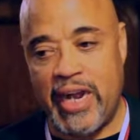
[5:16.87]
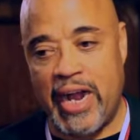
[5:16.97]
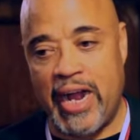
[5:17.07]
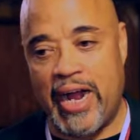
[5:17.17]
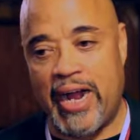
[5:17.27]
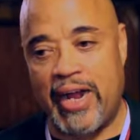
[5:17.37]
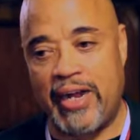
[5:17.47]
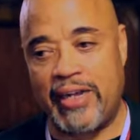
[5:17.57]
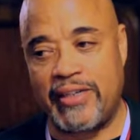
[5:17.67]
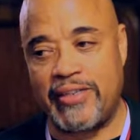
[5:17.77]

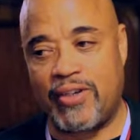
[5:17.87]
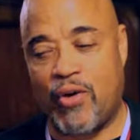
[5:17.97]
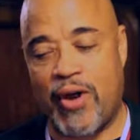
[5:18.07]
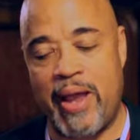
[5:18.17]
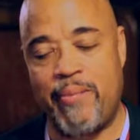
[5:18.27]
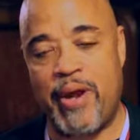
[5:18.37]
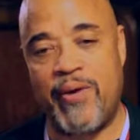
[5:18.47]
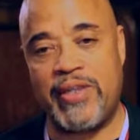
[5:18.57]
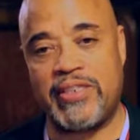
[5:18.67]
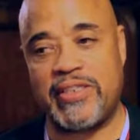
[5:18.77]
or
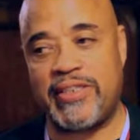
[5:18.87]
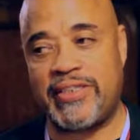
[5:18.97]
aberrant